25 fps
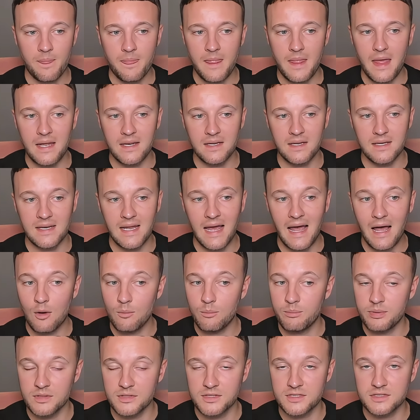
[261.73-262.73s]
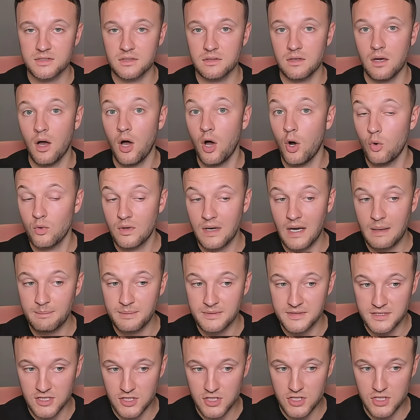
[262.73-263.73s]
and can help us hold our
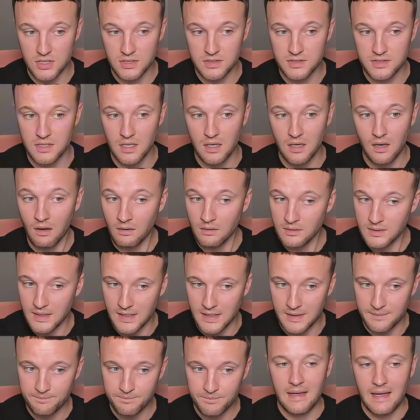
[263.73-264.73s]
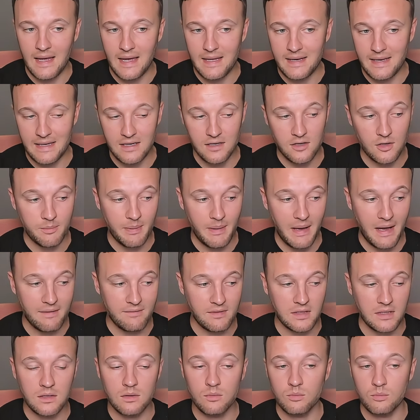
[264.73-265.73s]
positions longer and end up
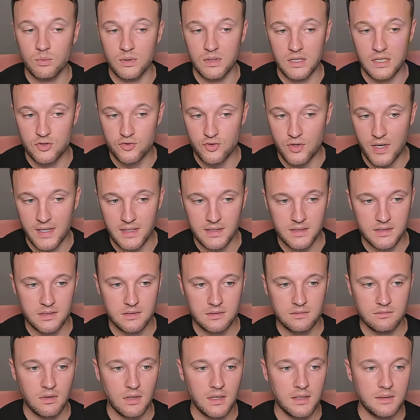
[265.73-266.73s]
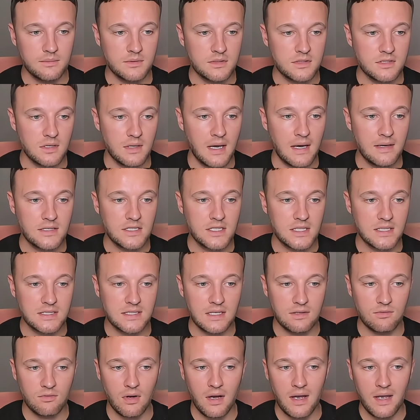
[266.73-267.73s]
having winning trades, right? So as you can
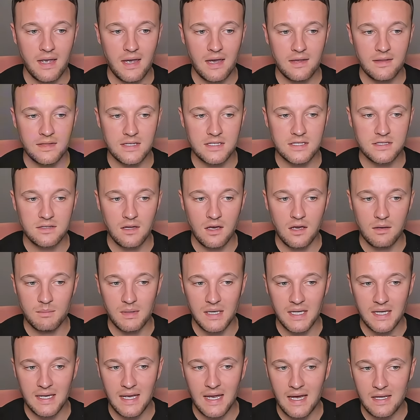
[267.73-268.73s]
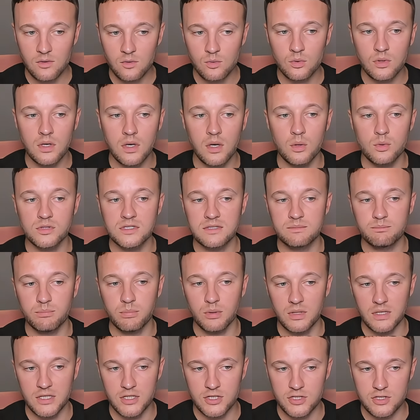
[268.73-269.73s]
see right here, this 30-minute candle closes
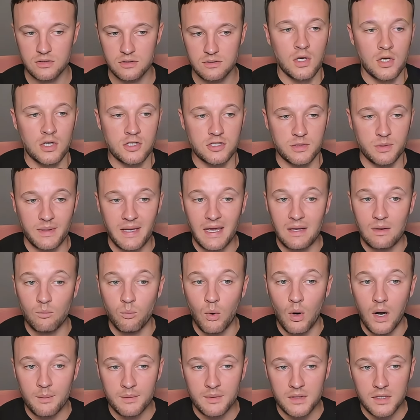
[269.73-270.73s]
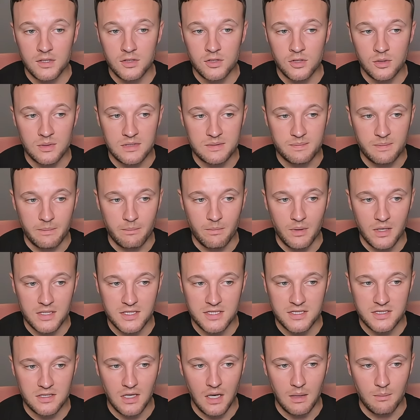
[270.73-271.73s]
bullish. So again, what I'm going to do is bring my
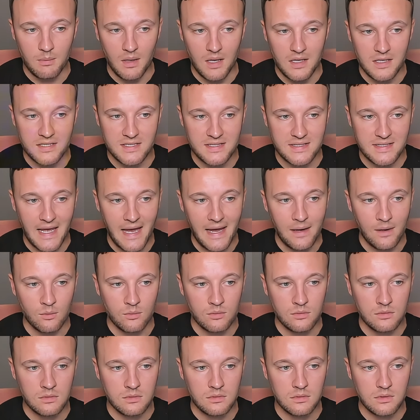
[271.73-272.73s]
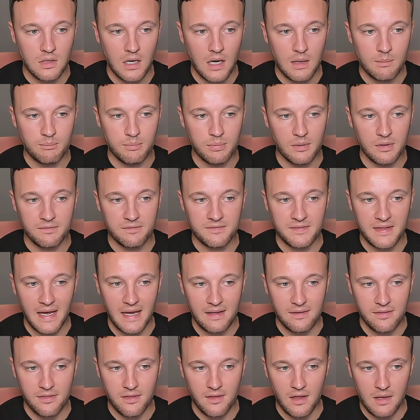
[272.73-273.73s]
stop loss down above
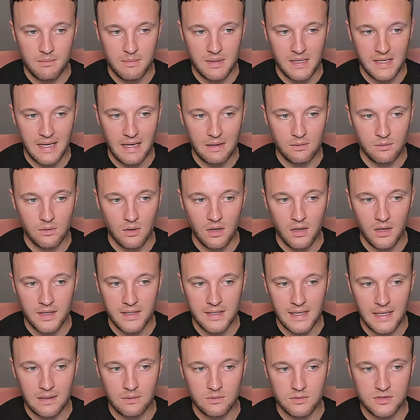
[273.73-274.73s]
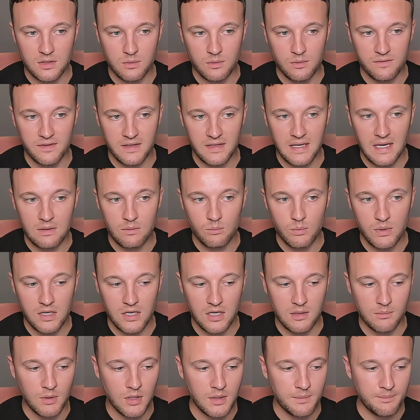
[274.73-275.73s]
that 30-minute candle high now. So if again we
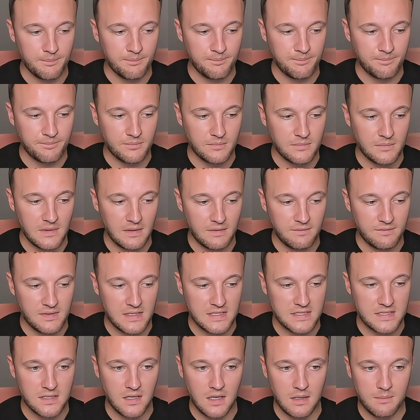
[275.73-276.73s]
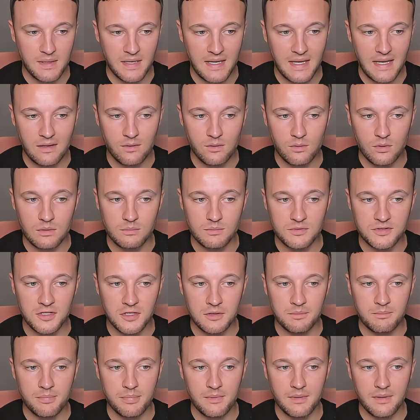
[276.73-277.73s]
come up, if this 30-minute candle comes
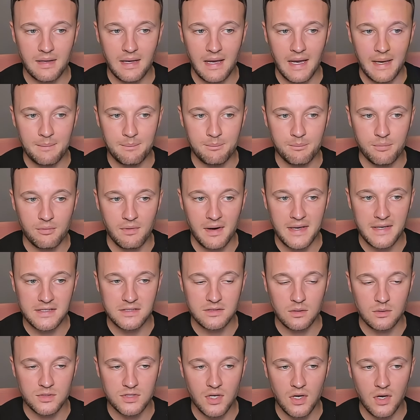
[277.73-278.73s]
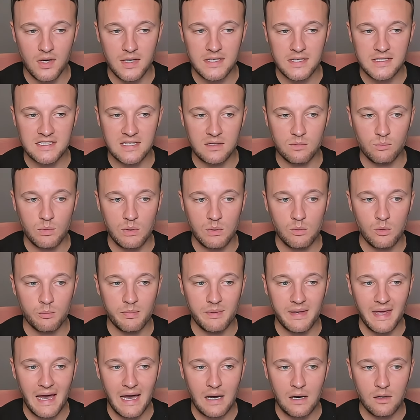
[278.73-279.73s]
up and breaks those highs, we will
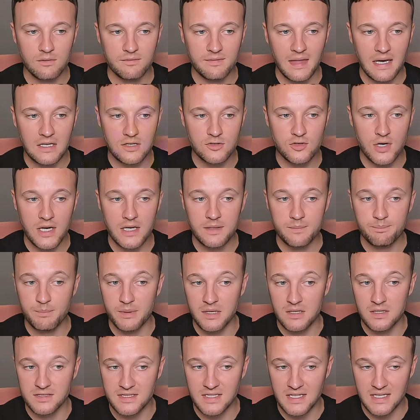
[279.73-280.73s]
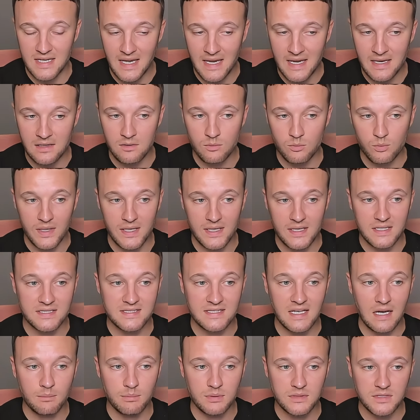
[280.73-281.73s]
be out of that trade, because again, we're in a
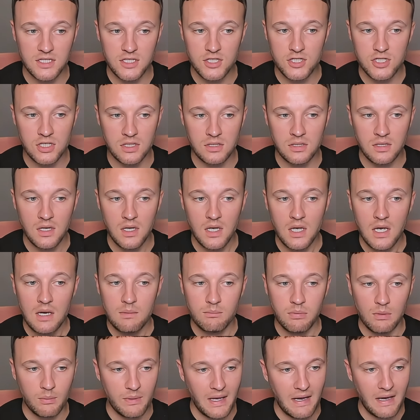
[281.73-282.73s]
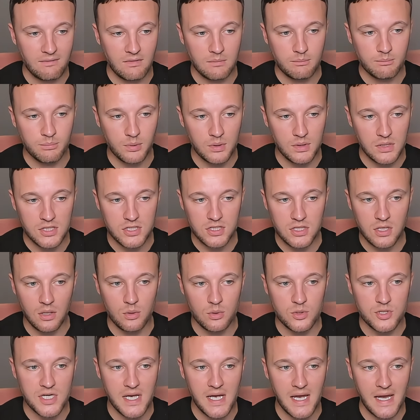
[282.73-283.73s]
sell position, but we have a bullish
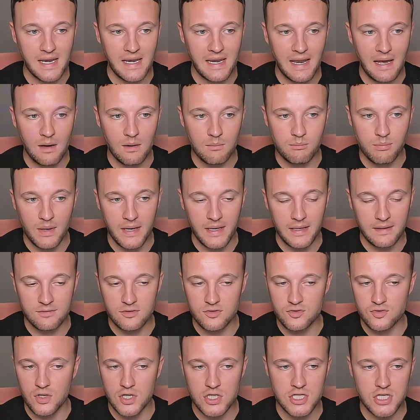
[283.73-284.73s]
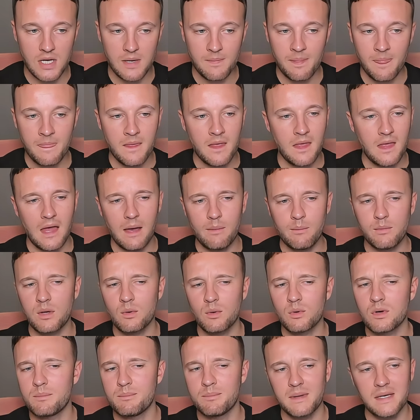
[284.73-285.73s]
closure and now break of structure, and we don't
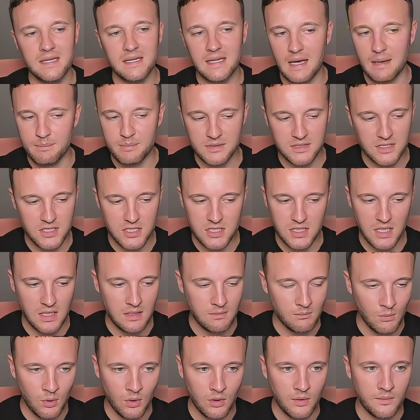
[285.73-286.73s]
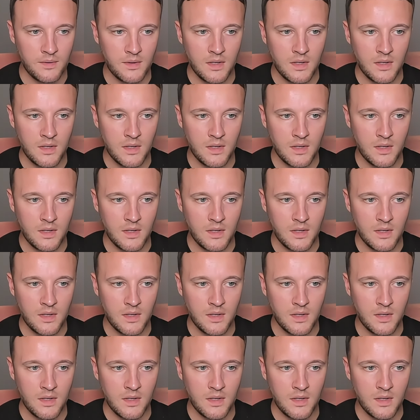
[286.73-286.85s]
want to be in that position anymore.